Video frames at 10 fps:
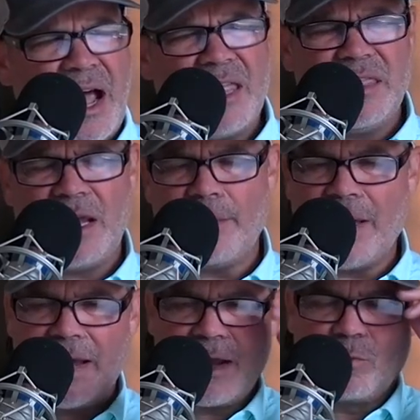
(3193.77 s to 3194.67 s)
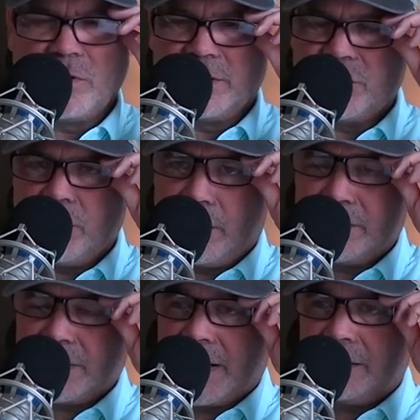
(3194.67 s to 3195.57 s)
I think I might have had 1 or 2
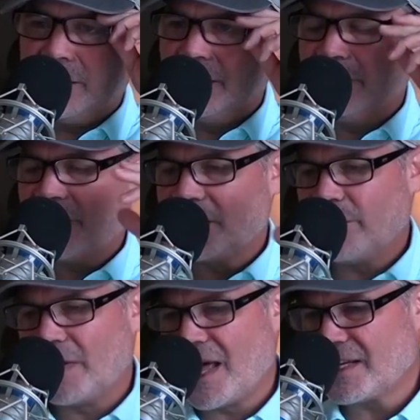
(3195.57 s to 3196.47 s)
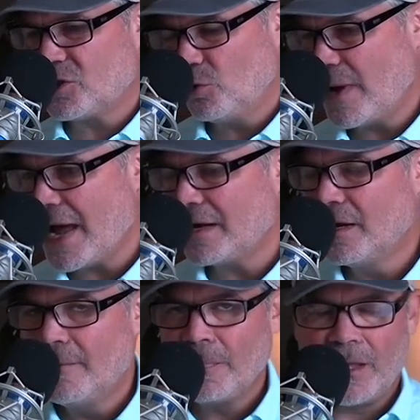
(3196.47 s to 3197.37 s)
areas that got a little infected, but not too bad.